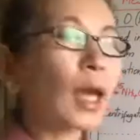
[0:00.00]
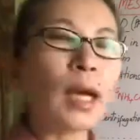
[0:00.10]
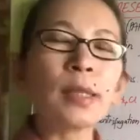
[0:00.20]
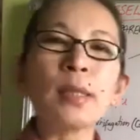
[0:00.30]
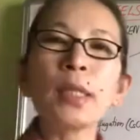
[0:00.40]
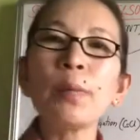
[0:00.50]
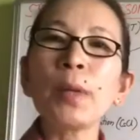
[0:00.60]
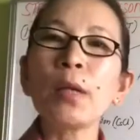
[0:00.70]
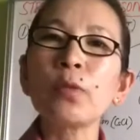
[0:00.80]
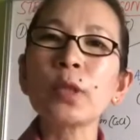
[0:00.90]
as a
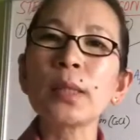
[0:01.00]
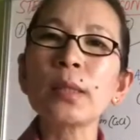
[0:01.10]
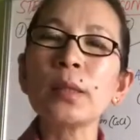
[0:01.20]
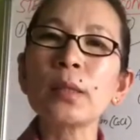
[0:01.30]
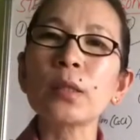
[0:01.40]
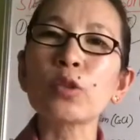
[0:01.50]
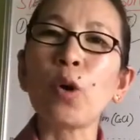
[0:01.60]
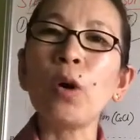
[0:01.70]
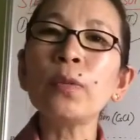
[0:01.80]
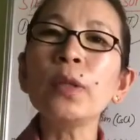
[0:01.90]
template for the synthesis
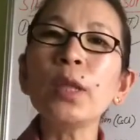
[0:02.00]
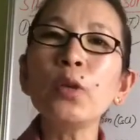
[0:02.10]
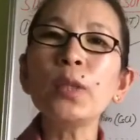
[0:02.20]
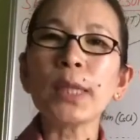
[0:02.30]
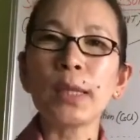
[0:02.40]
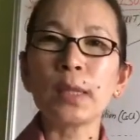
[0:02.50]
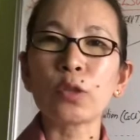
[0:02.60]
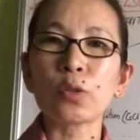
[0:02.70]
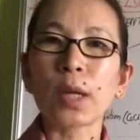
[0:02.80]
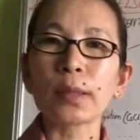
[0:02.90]
of new DNA
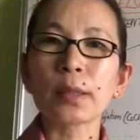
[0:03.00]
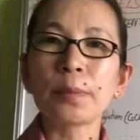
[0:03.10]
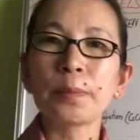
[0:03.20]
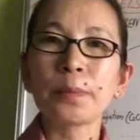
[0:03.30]
strand.